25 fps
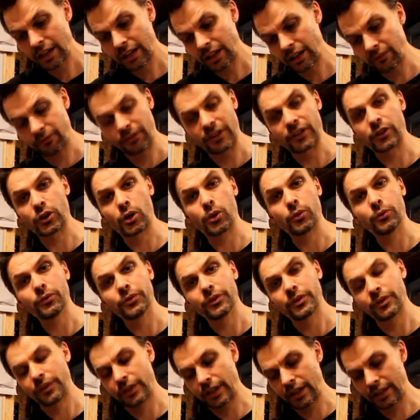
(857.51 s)
If I
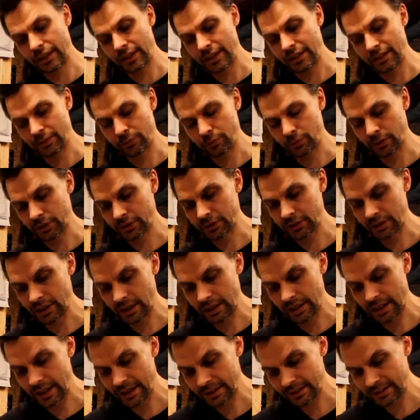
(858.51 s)
don't, then this was
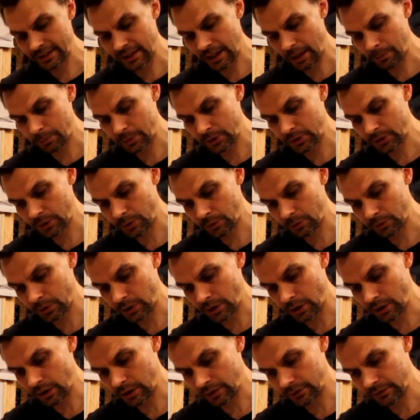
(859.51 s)
the last episode
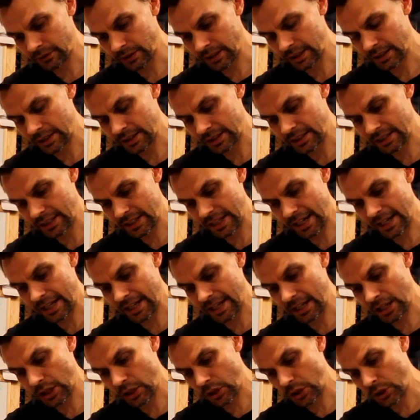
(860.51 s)
of
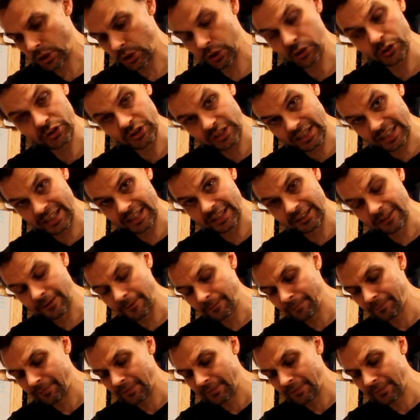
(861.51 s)
day 13,